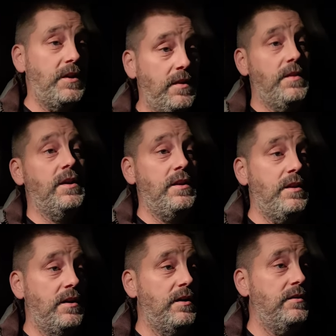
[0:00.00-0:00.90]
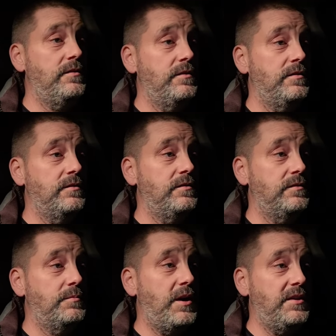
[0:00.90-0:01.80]
and then uh,
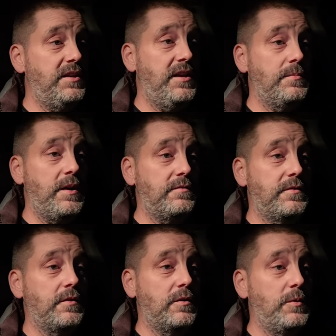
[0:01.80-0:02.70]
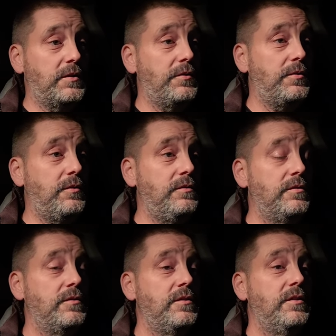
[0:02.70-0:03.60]
probably take him out for a quick little
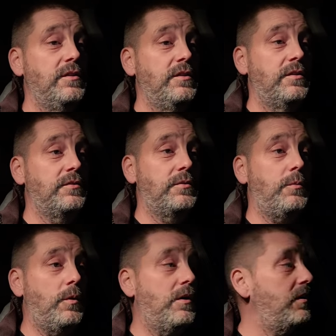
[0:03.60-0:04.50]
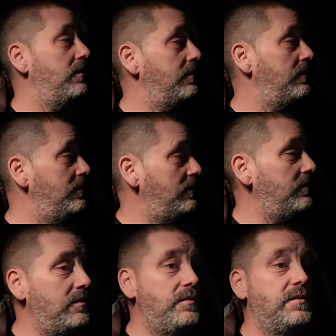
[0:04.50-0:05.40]
little walk.
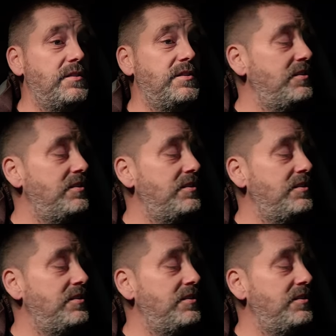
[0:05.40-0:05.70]
Uh, is